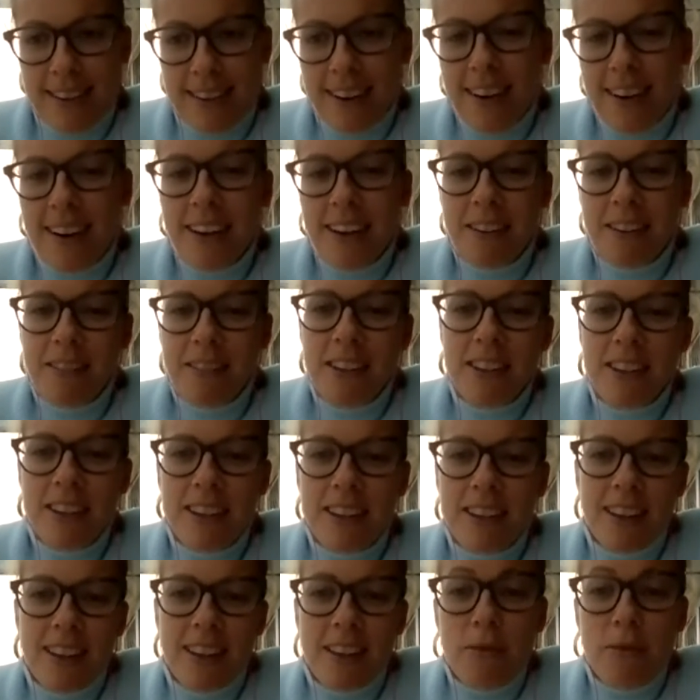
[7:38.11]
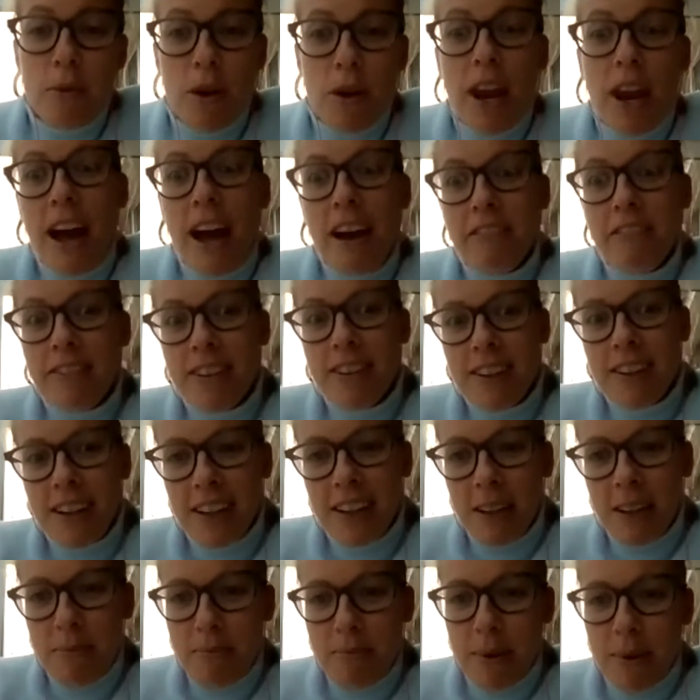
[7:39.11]
Oh, you're in the one after the
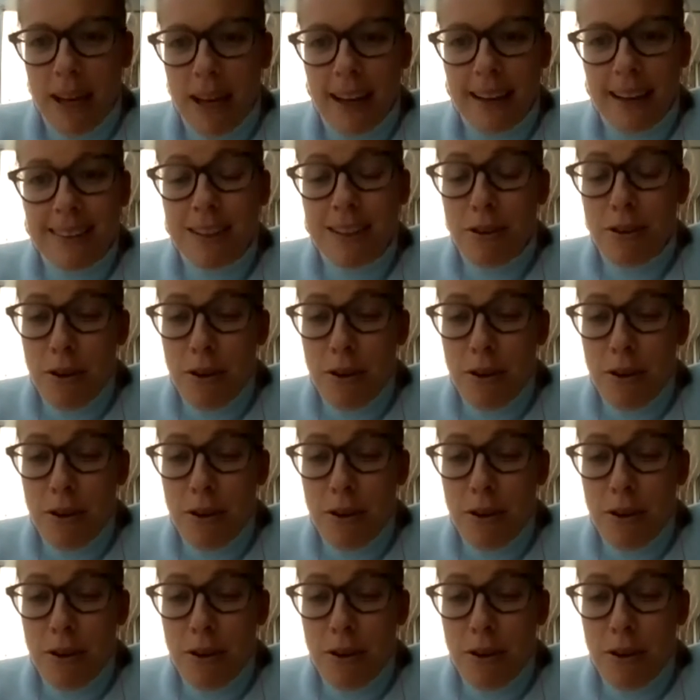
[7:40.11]
Olympics.